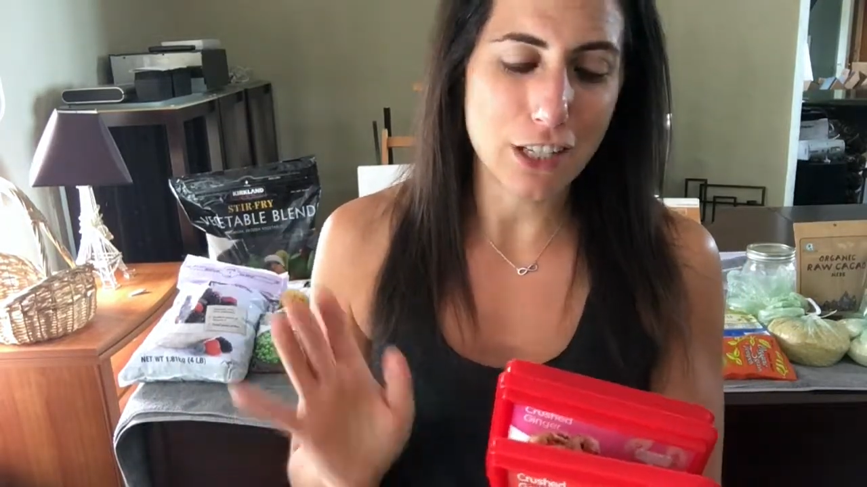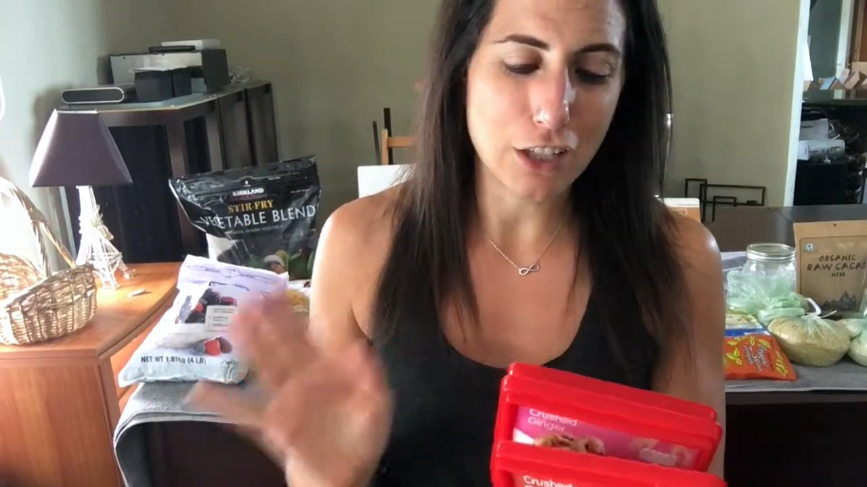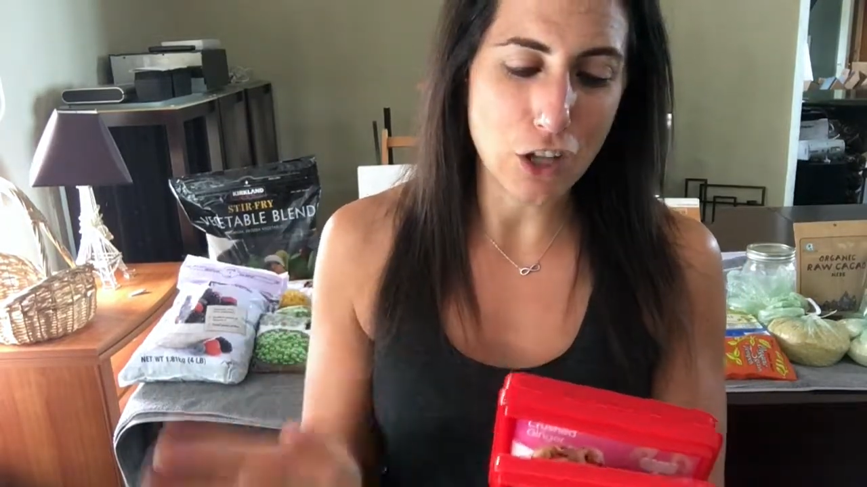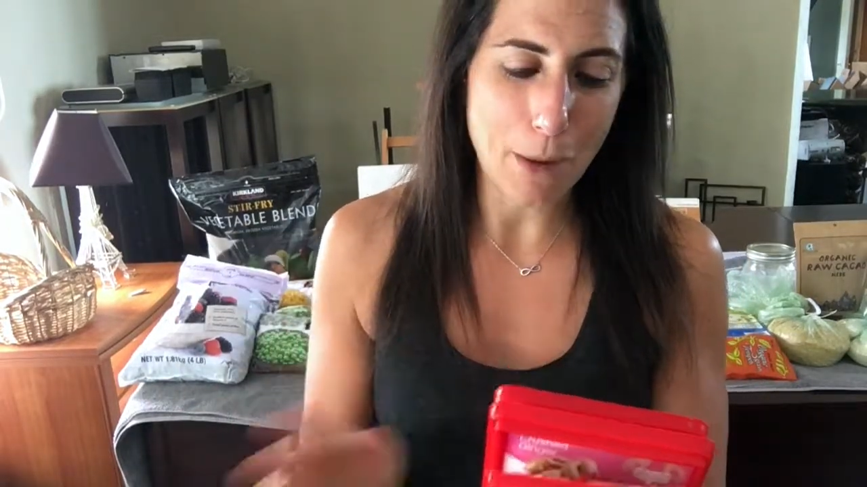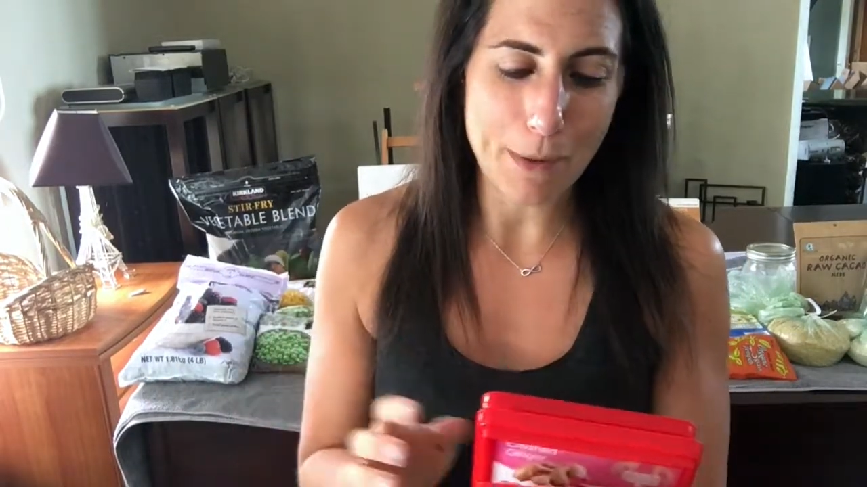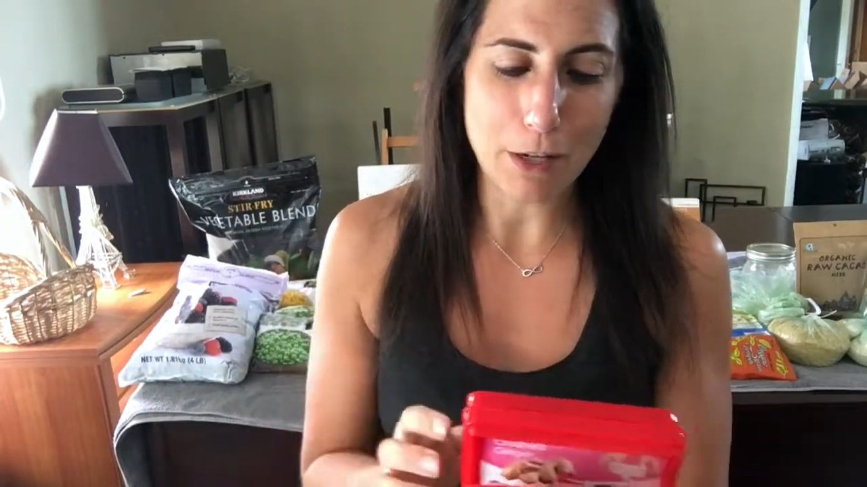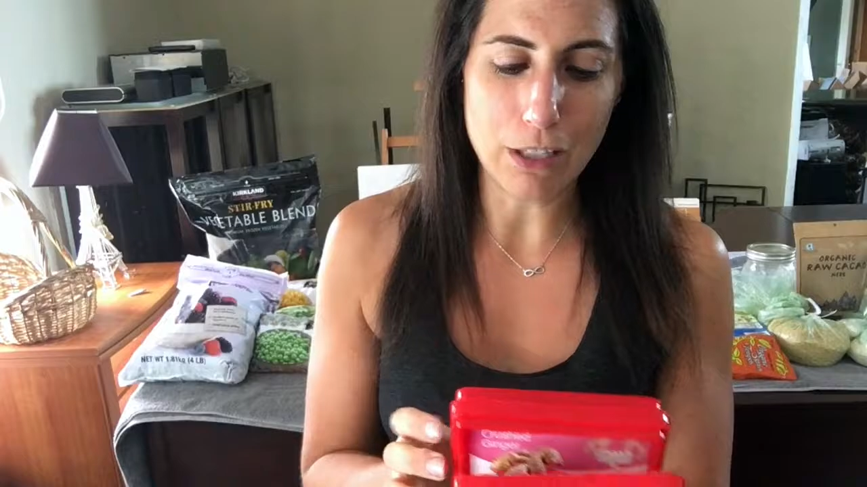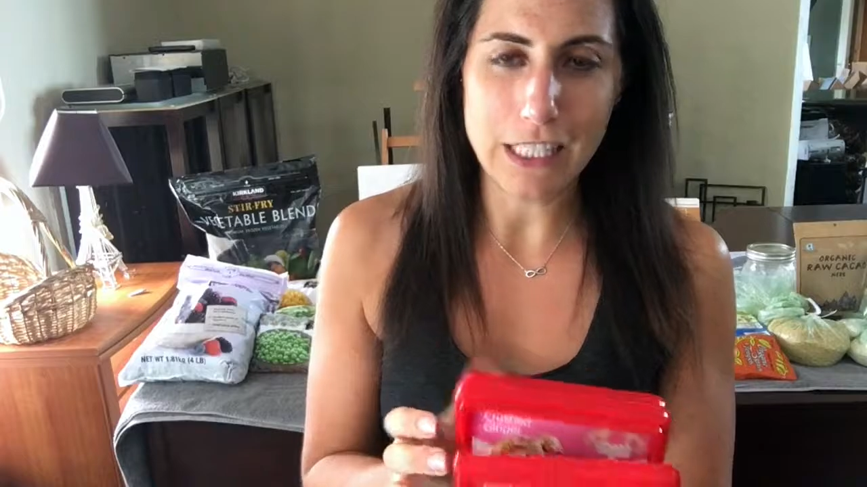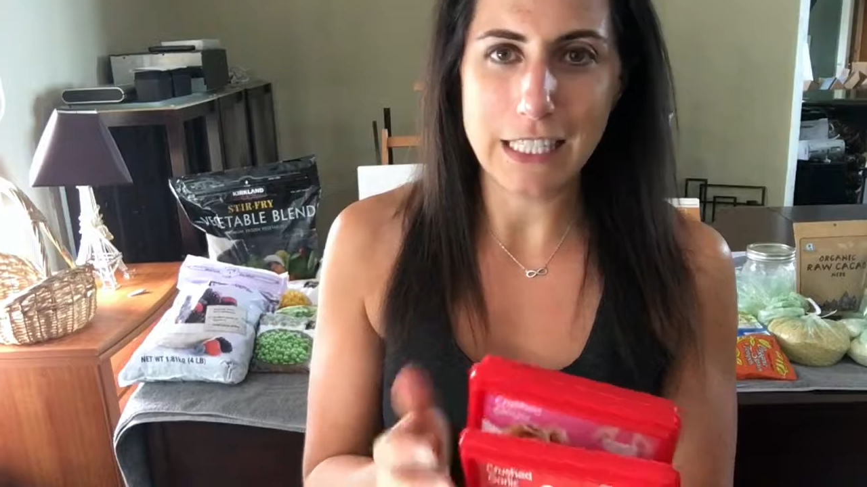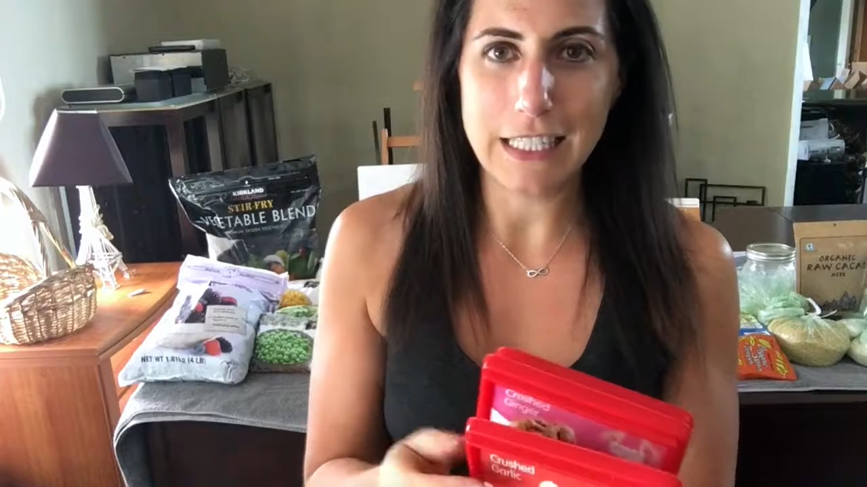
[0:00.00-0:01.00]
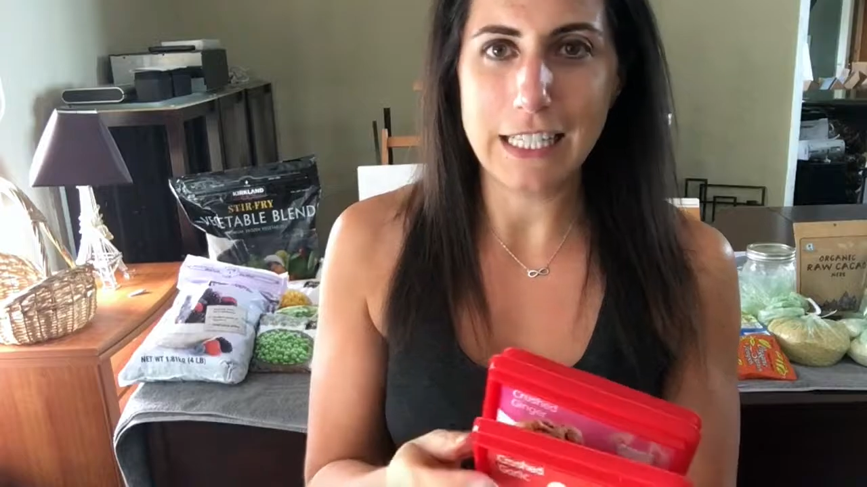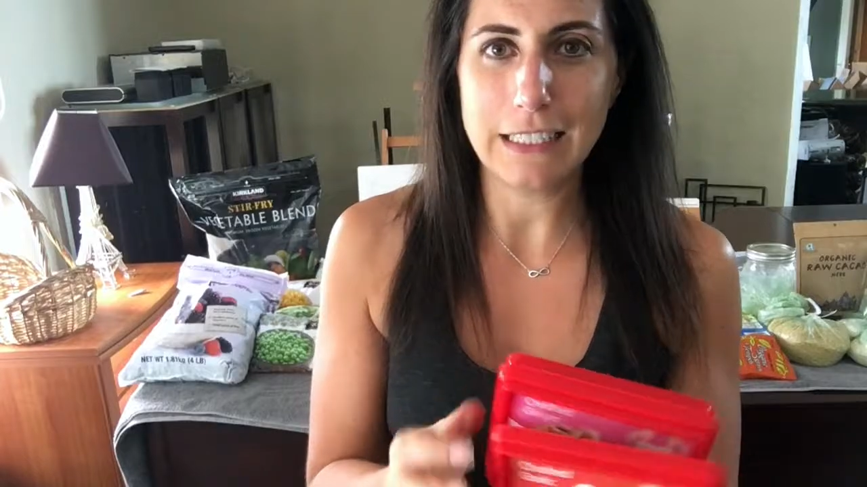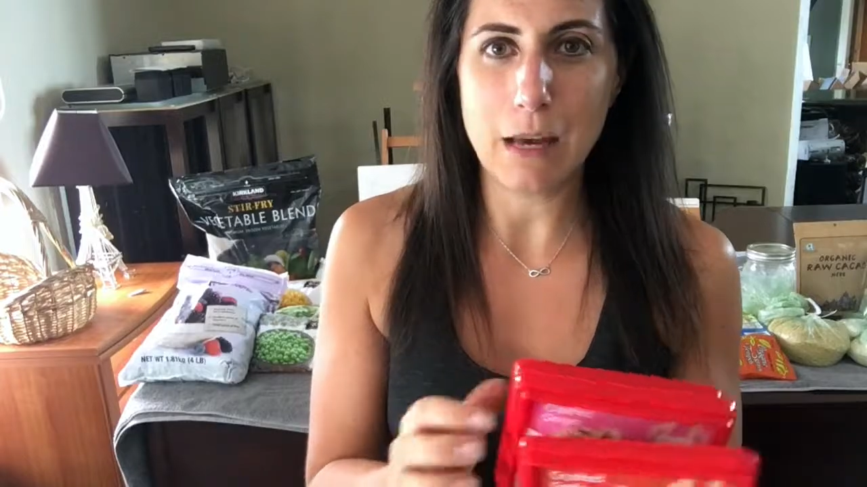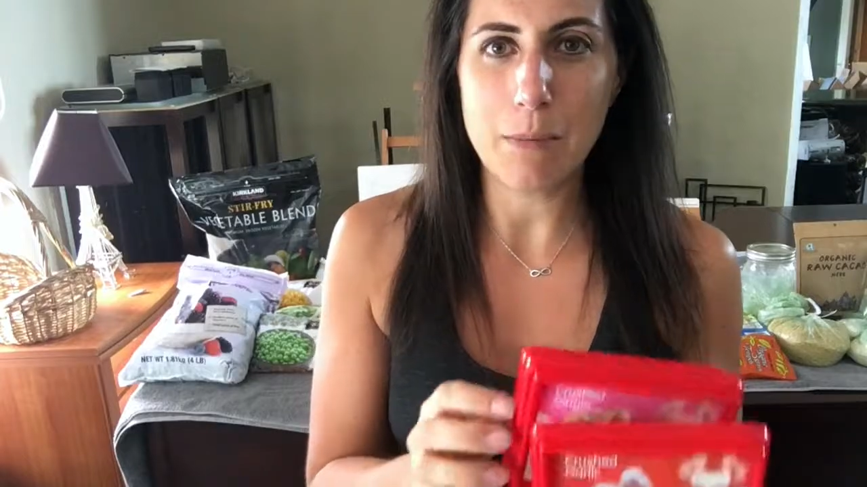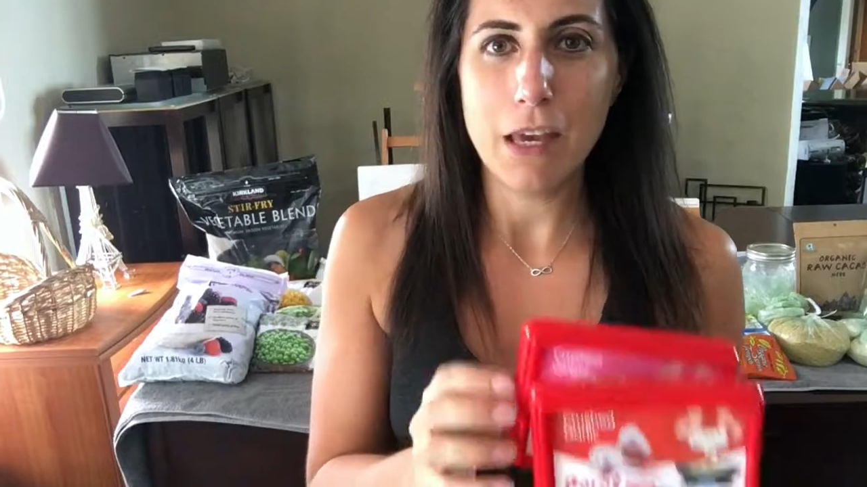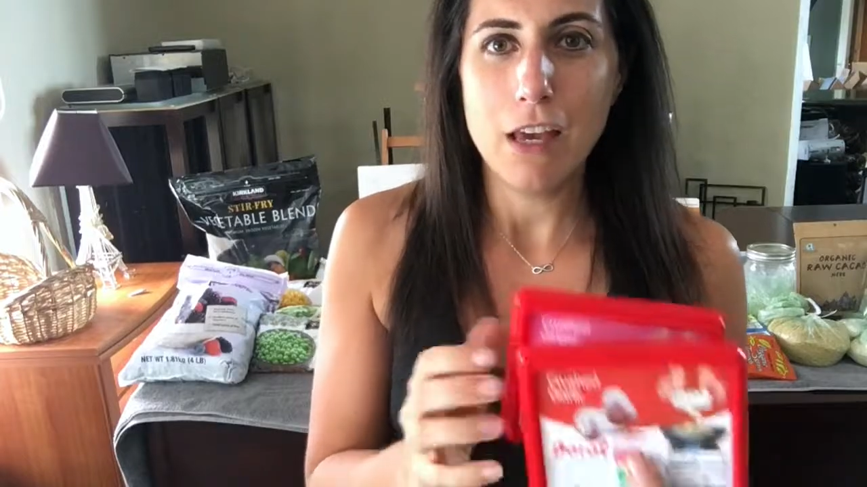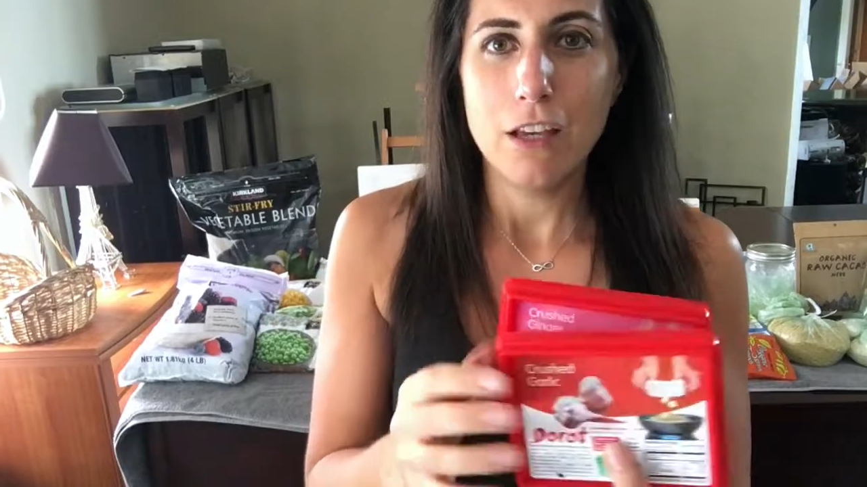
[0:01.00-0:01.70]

than chopping all these things up.